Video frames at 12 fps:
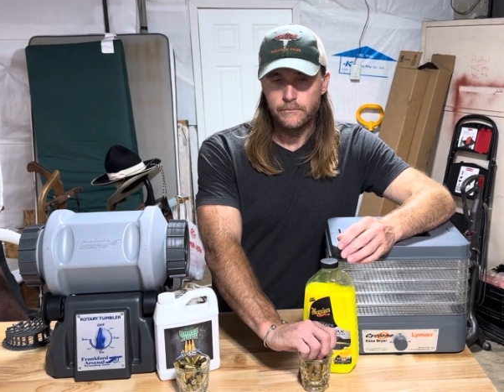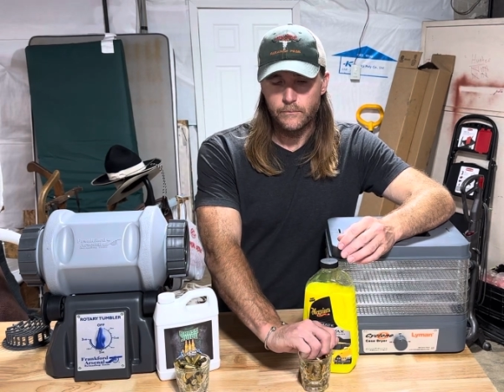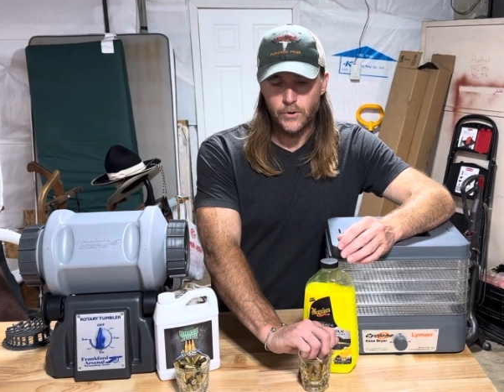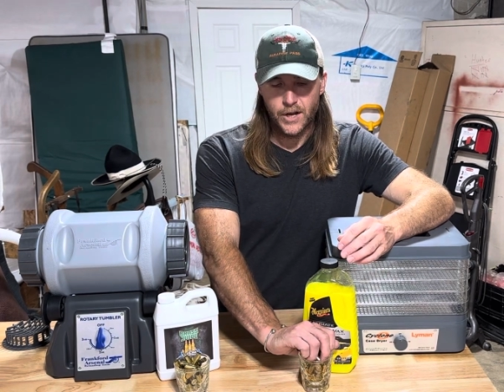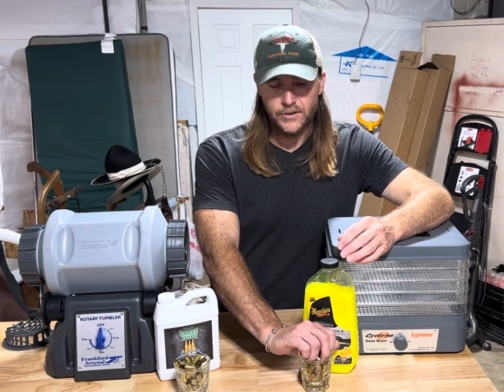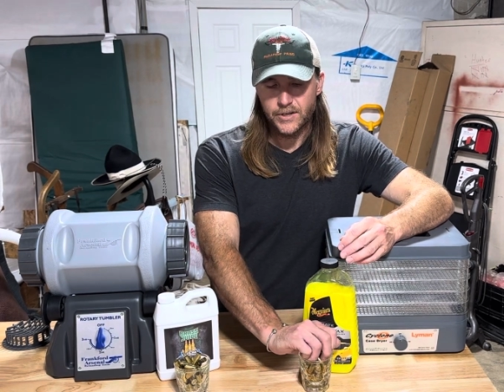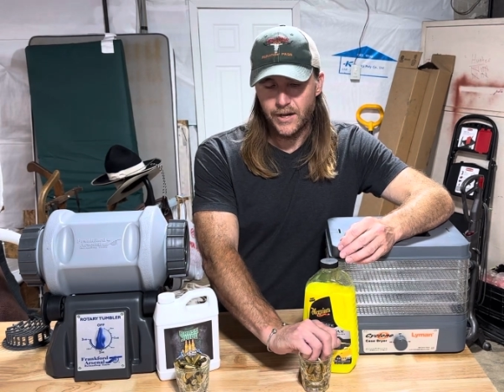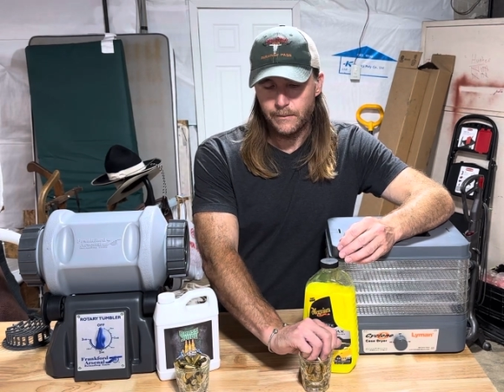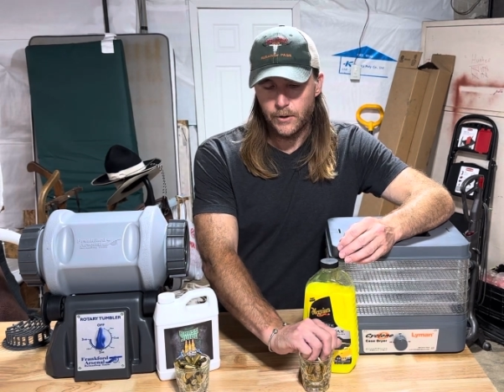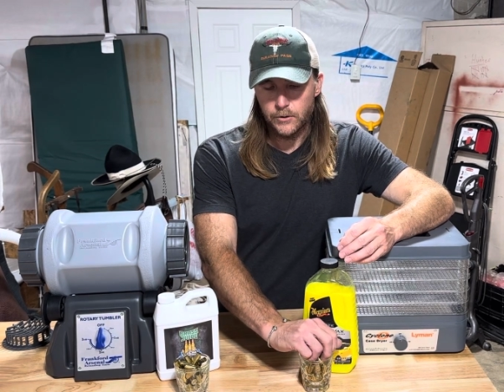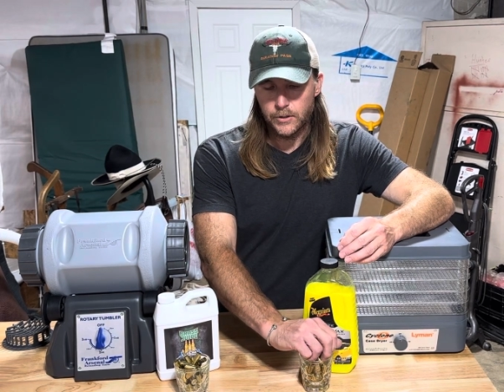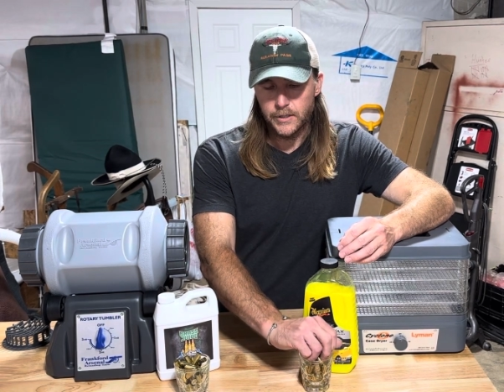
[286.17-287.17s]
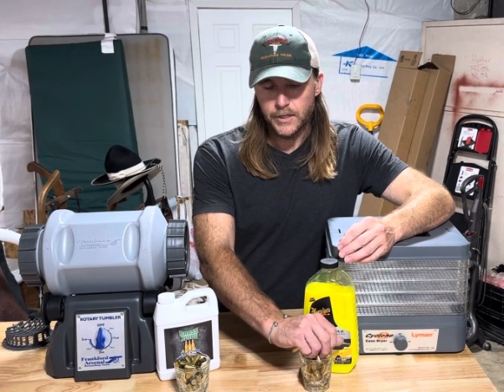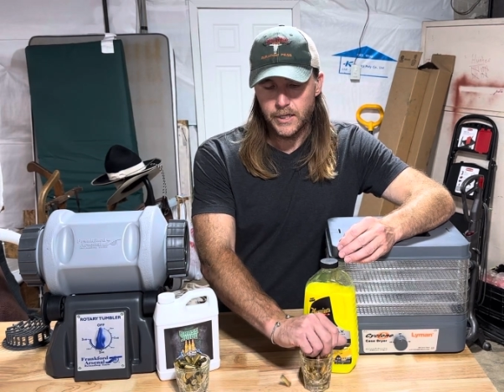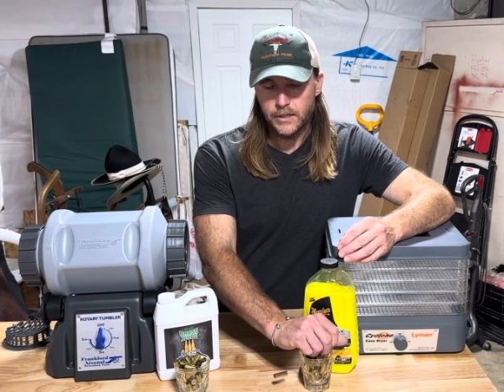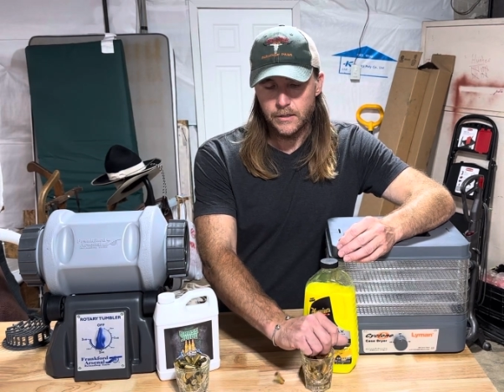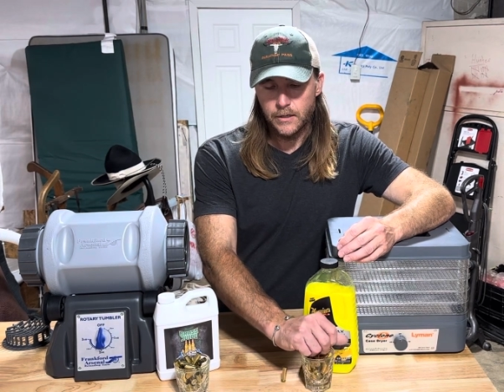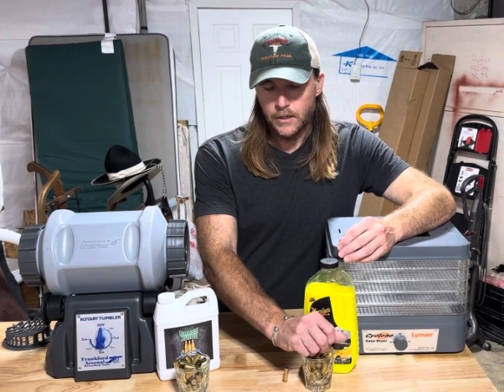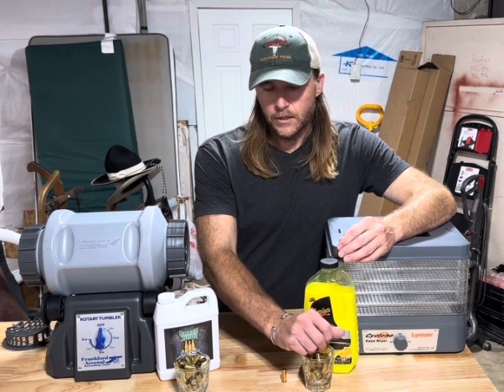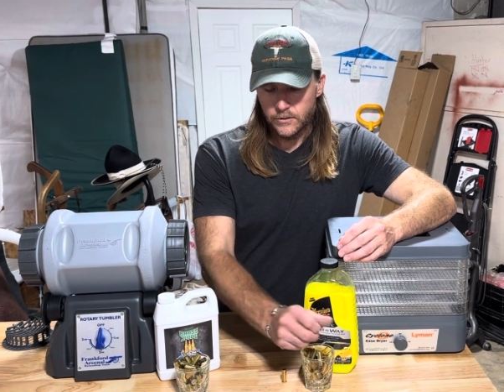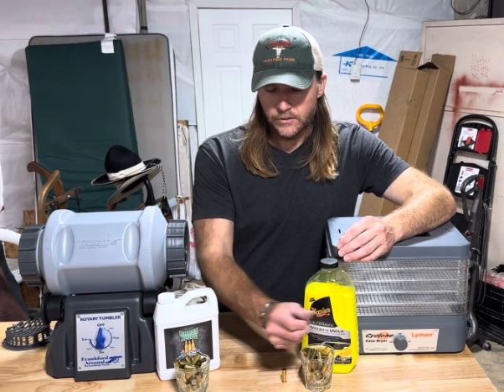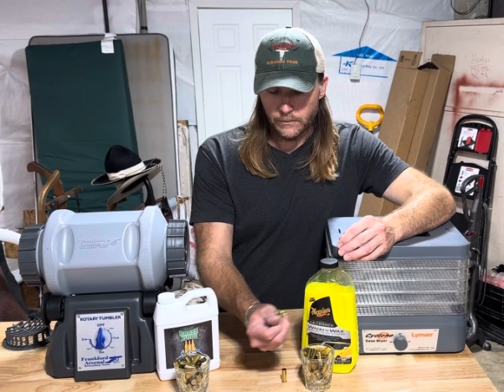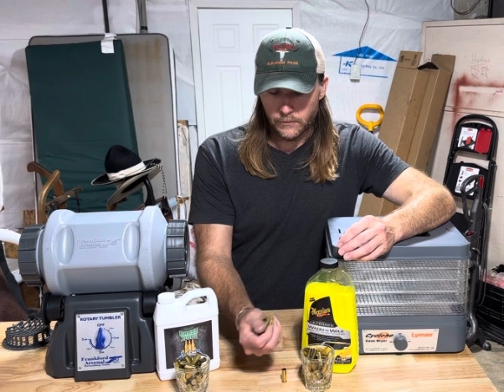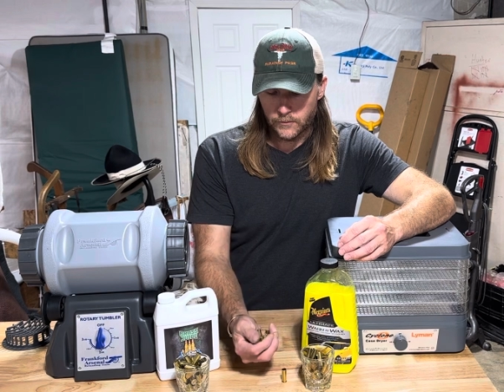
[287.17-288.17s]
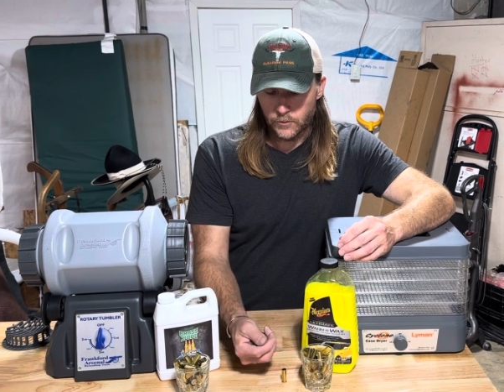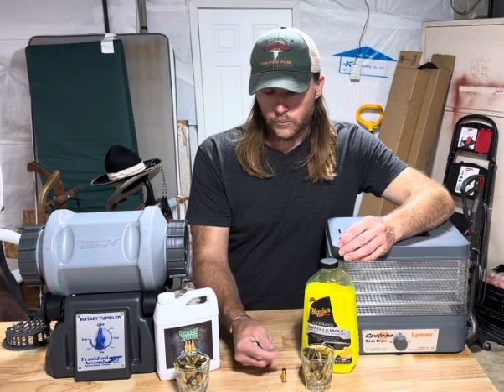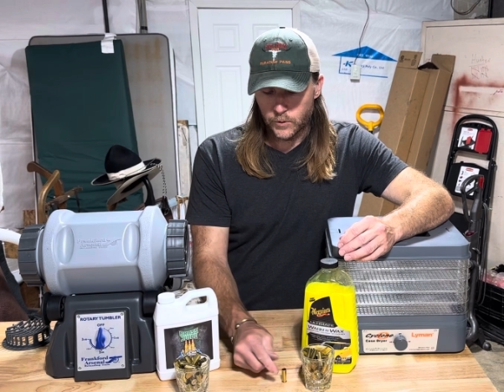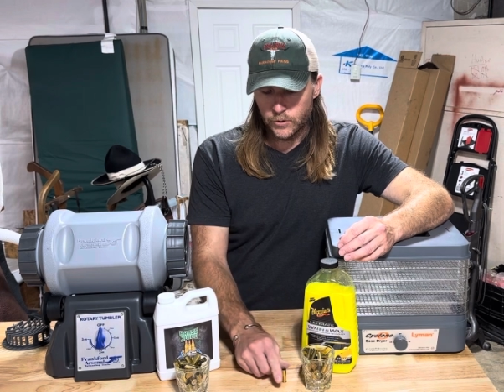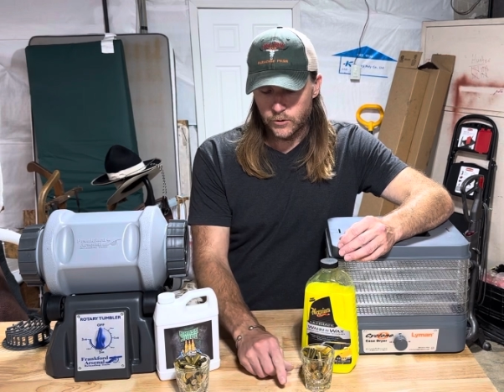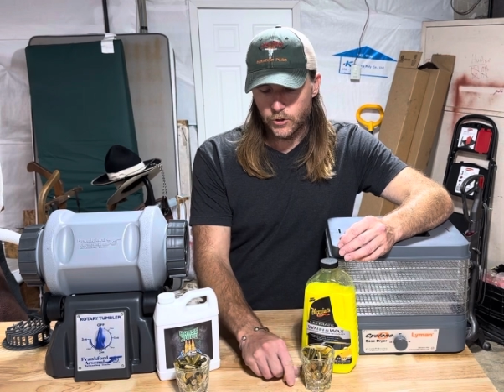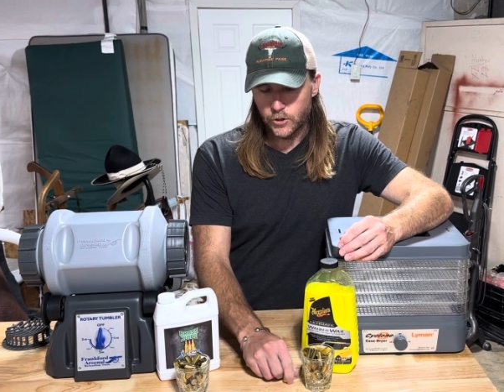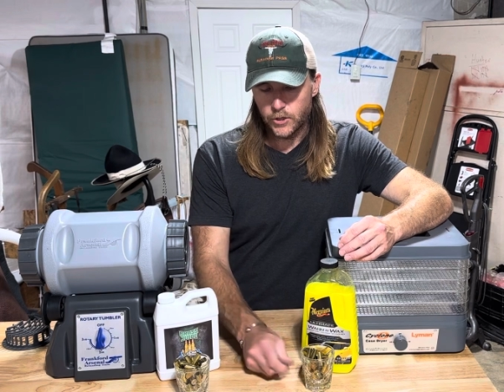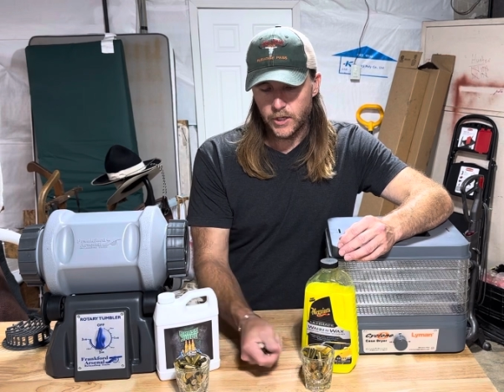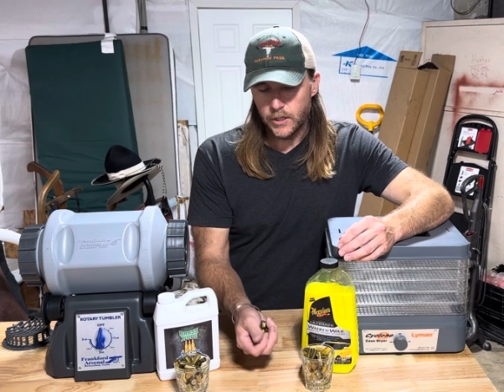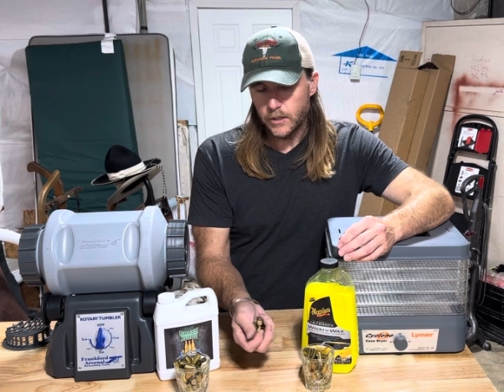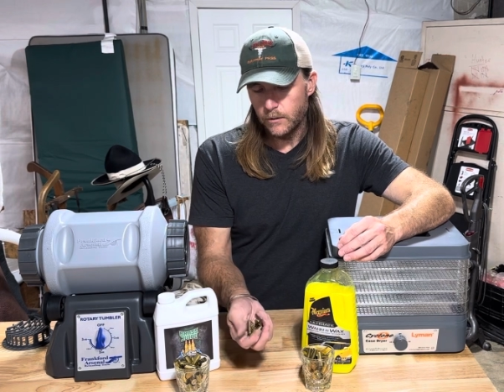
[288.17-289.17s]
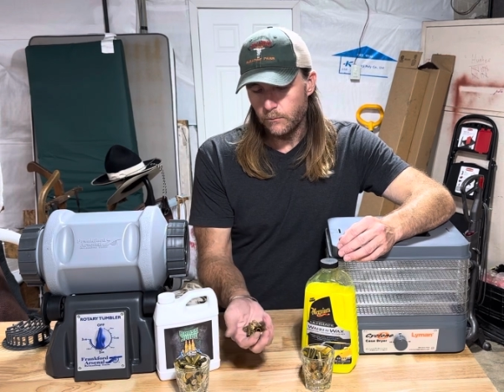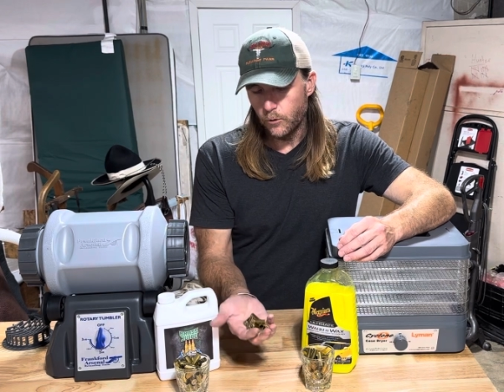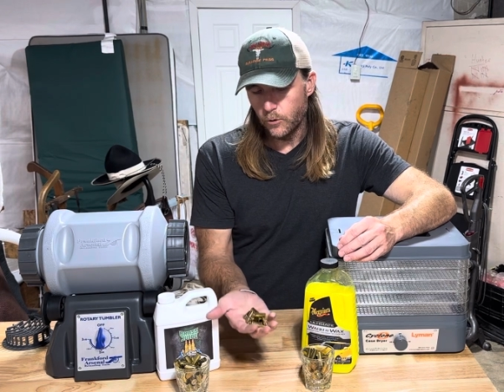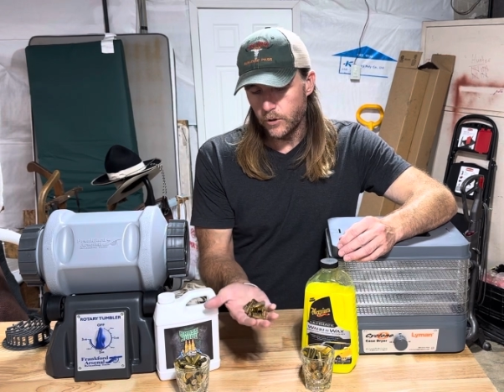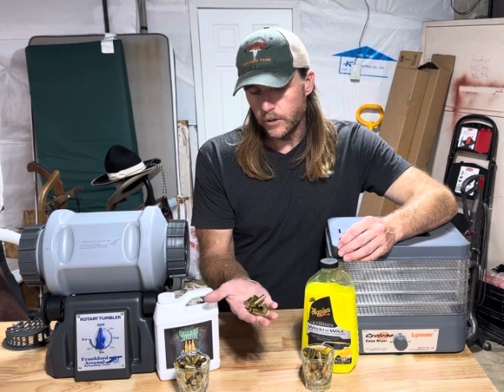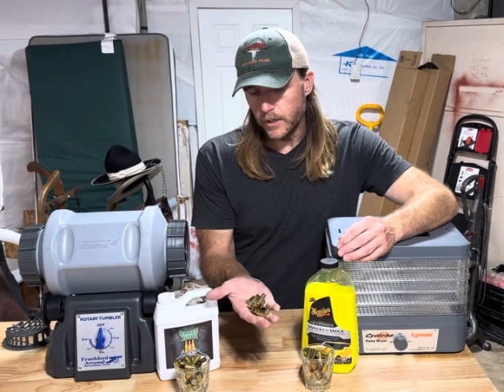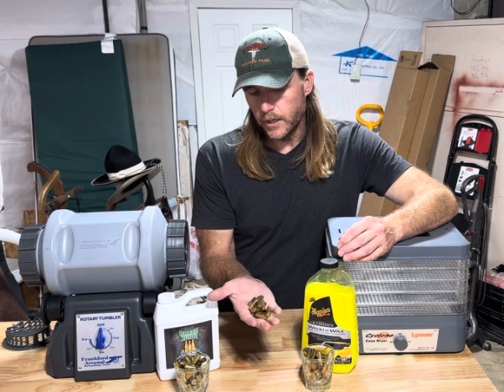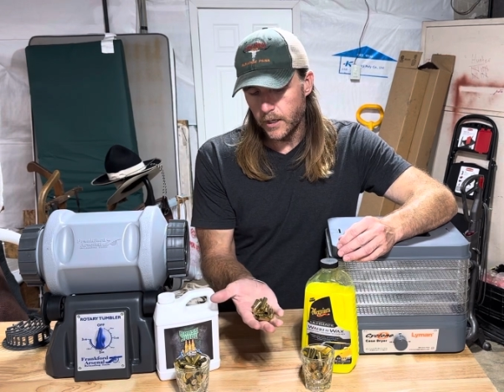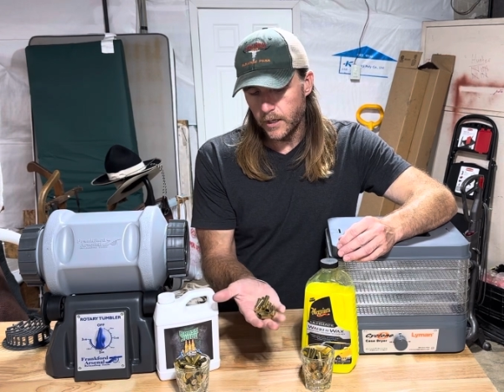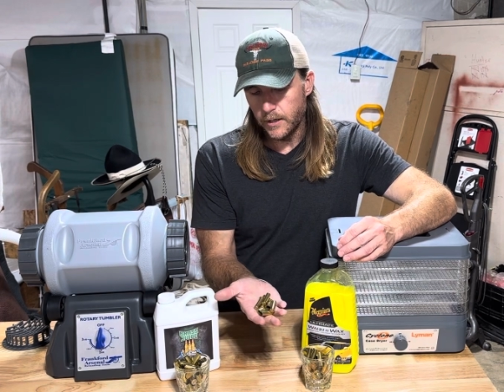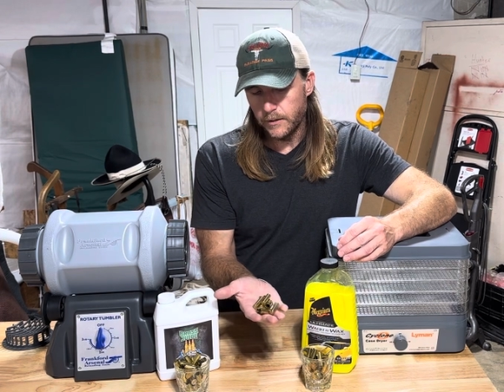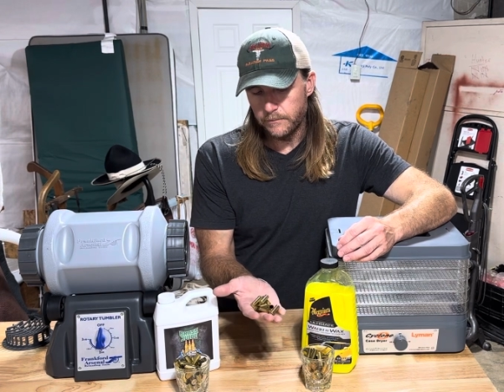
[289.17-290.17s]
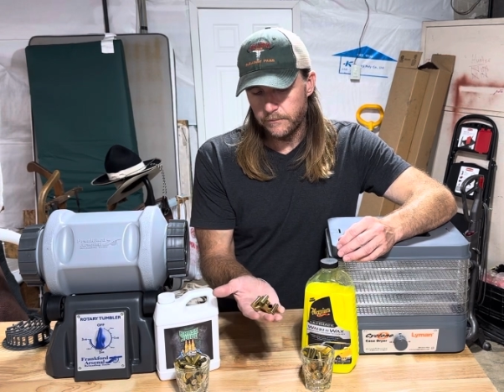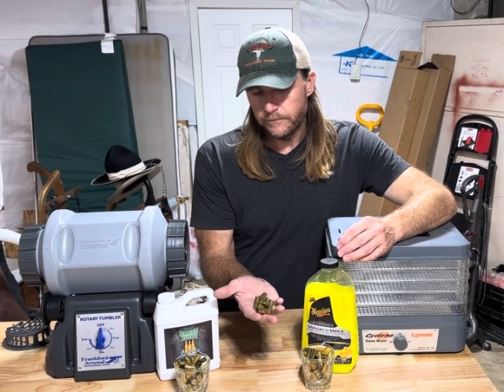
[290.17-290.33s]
Brass came out clean. Some of the real dirty, more